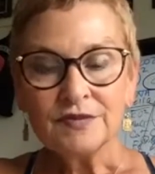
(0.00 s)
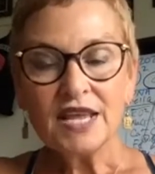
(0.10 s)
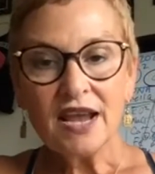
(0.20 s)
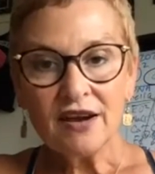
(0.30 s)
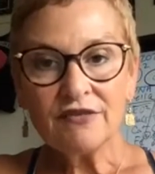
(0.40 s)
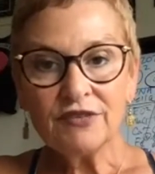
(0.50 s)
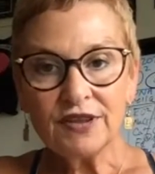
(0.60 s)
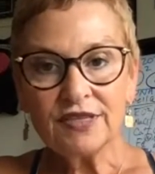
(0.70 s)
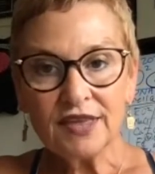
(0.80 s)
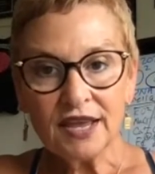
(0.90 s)

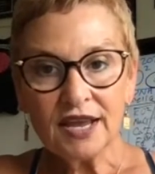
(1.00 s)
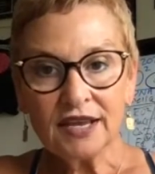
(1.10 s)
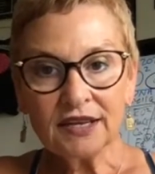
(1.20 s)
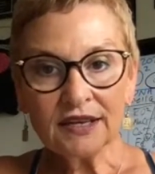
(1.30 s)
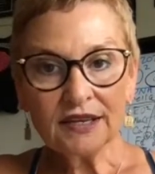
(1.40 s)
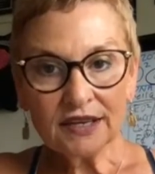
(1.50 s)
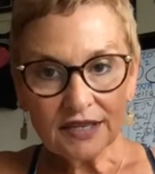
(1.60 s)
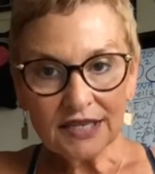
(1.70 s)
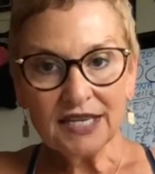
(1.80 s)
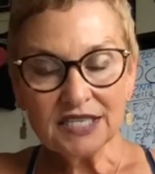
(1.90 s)
everything
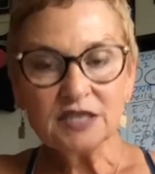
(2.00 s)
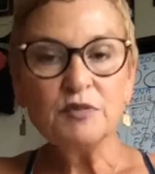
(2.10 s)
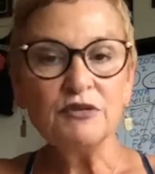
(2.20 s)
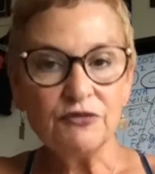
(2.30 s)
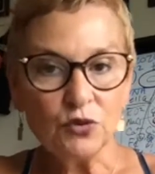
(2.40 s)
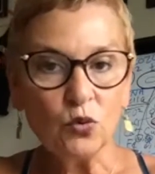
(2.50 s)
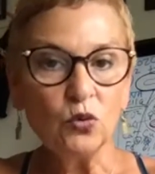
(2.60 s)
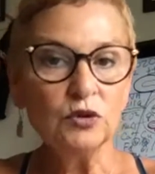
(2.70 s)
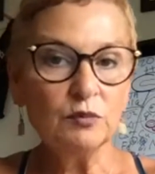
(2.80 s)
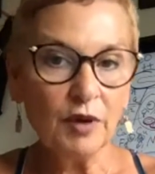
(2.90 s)
needs to be
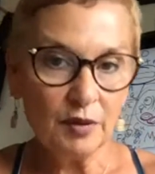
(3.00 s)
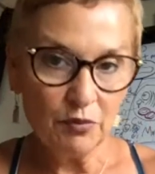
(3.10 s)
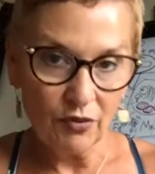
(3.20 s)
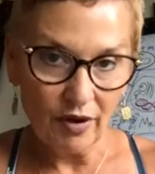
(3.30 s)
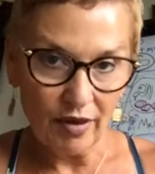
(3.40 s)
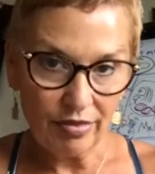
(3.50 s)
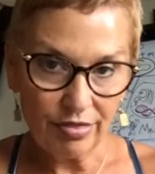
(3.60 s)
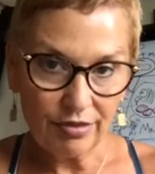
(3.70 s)
fueled by breath.